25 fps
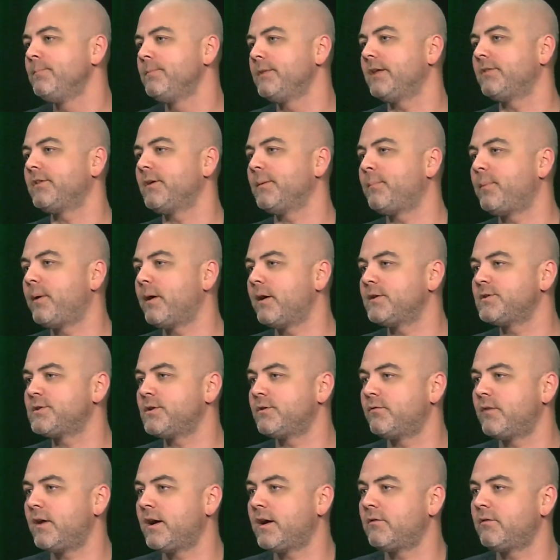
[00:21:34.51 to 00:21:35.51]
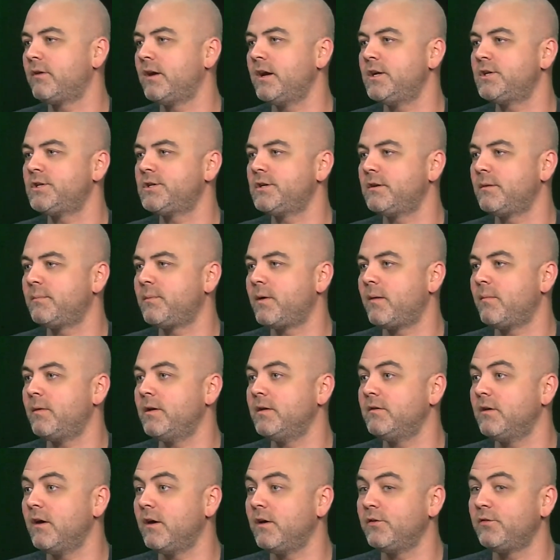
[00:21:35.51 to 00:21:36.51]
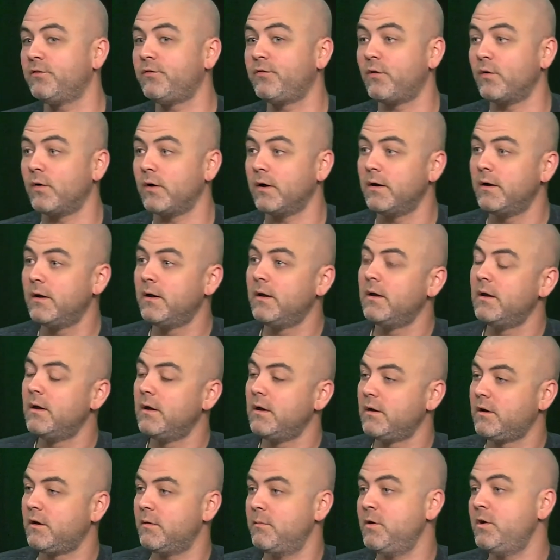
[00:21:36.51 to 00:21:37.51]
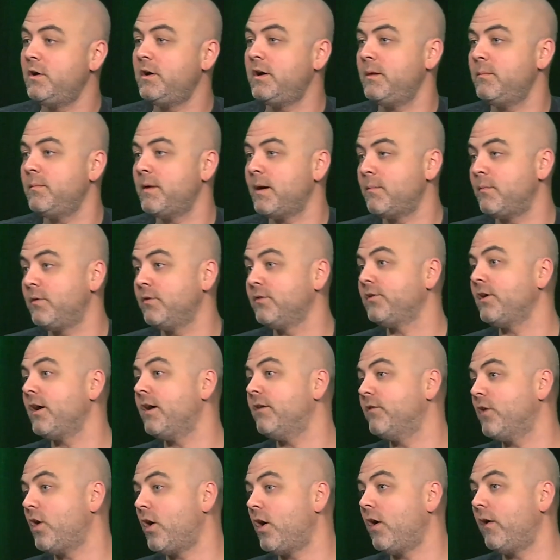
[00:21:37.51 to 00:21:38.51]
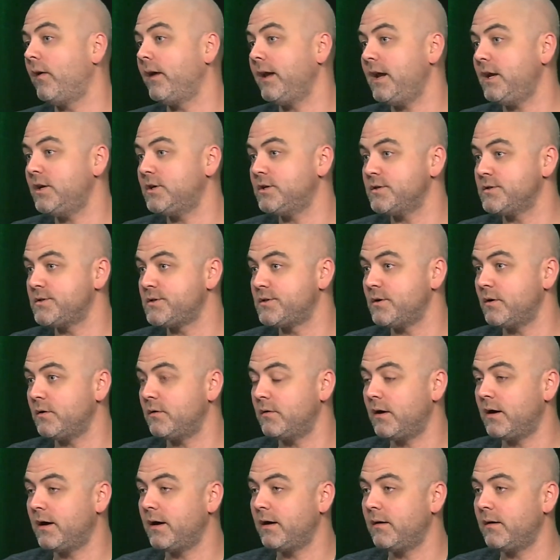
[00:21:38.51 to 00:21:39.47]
that the Parks and Recreation Department does for community members of all ages. So